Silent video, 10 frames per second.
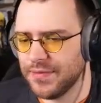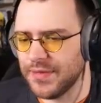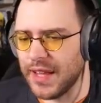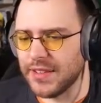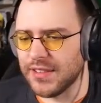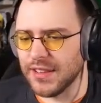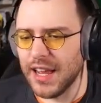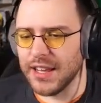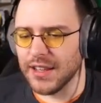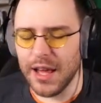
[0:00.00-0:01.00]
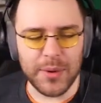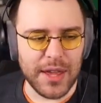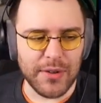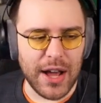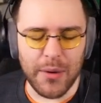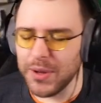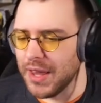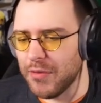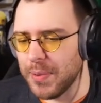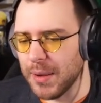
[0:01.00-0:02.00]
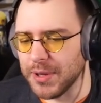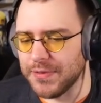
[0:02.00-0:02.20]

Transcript: As a Zillennial, I will never be able to